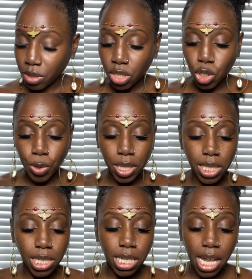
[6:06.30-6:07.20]

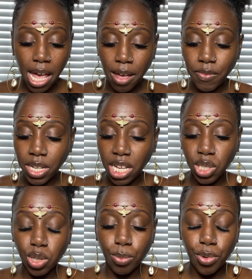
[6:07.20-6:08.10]
Trust in Heaven, and
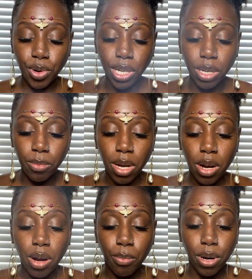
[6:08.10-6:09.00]
Supreme
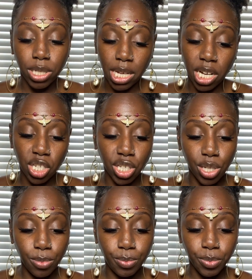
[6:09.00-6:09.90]

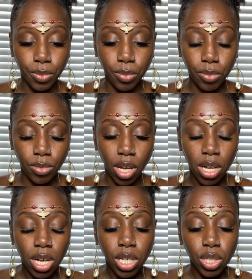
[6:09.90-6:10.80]
Protection.
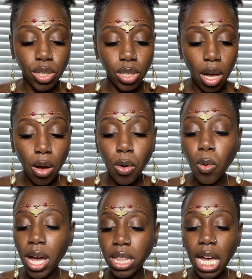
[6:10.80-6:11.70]

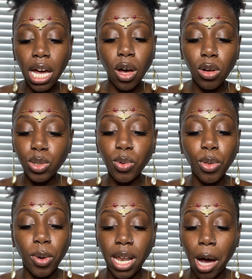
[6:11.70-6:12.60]
So, and that goes with
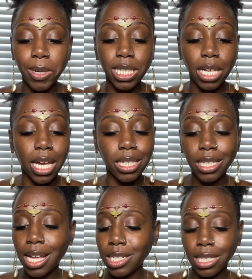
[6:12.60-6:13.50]
what I was saying. See,
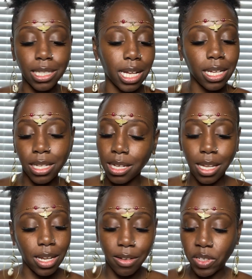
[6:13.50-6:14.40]
I
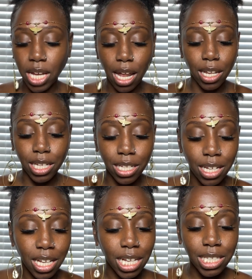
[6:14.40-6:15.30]
love channeling,
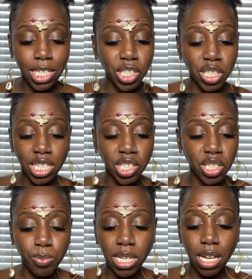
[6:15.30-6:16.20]
because it
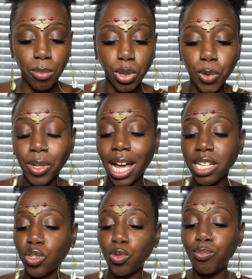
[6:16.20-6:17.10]
just be coming through. And I
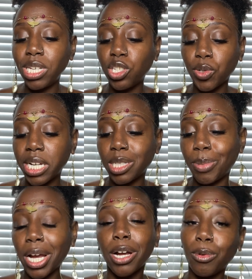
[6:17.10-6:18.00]
do be
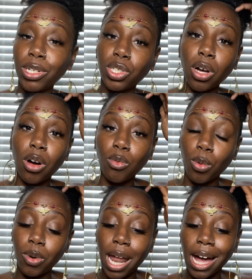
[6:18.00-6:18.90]
transparent with y'all
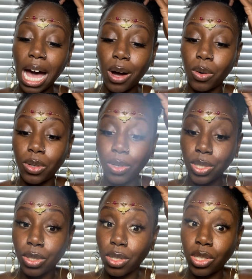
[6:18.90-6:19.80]
with what I got going on
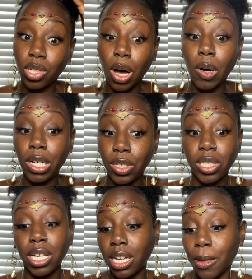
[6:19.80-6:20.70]
so that y'all
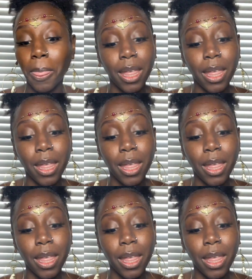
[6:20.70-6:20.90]
understand